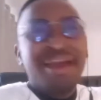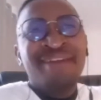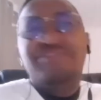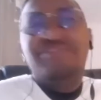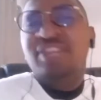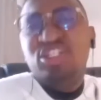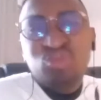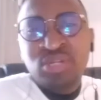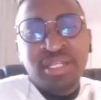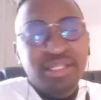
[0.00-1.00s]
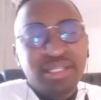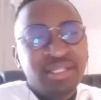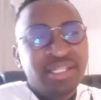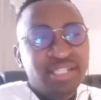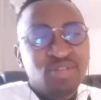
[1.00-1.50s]
have
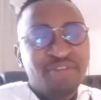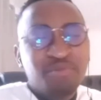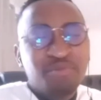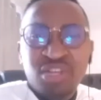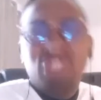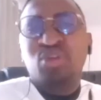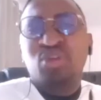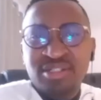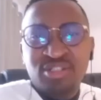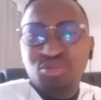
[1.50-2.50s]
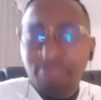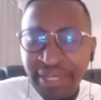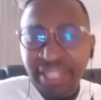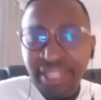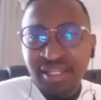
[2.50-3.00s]
naturally they tend to have more endurance
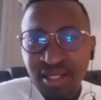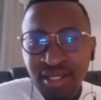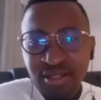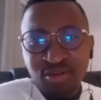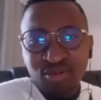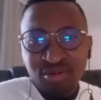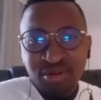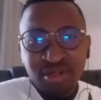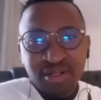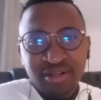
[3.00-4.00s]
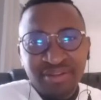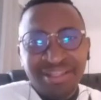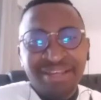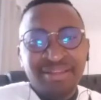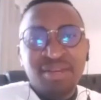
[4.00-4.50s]
to pain you know
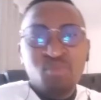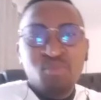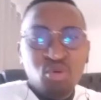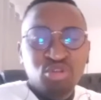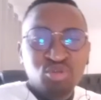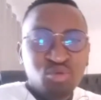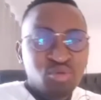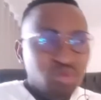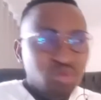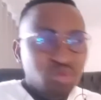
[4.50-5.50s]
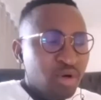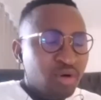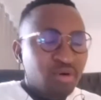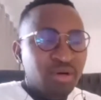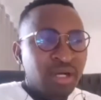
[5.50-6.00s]
they are, they are more to
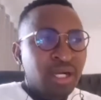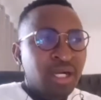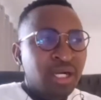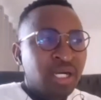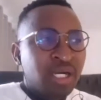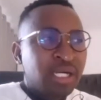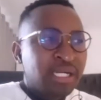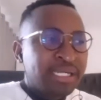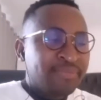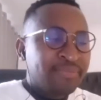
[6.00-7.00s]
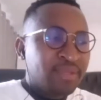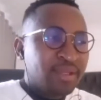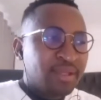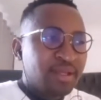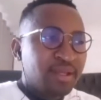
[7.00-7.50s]
uh, uh, uh, uh
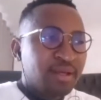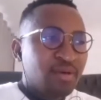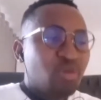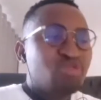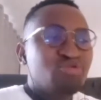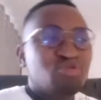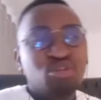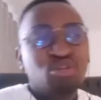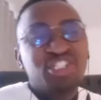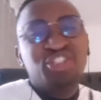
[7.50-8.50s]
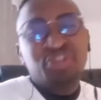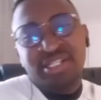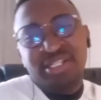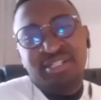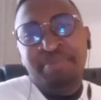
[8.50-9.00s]
control
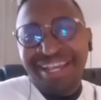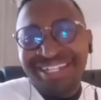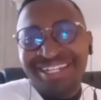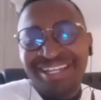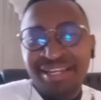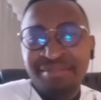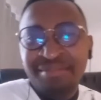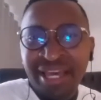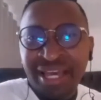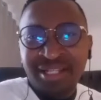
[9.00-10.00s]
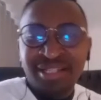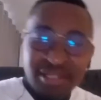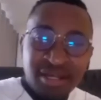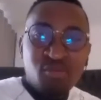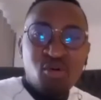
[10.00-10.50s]
stress better than
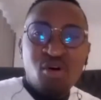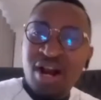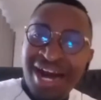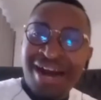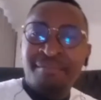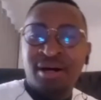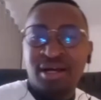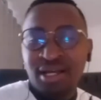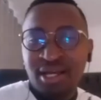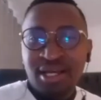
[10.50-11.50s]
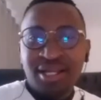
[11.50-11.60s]
men they're, they're more mm. calmer mm.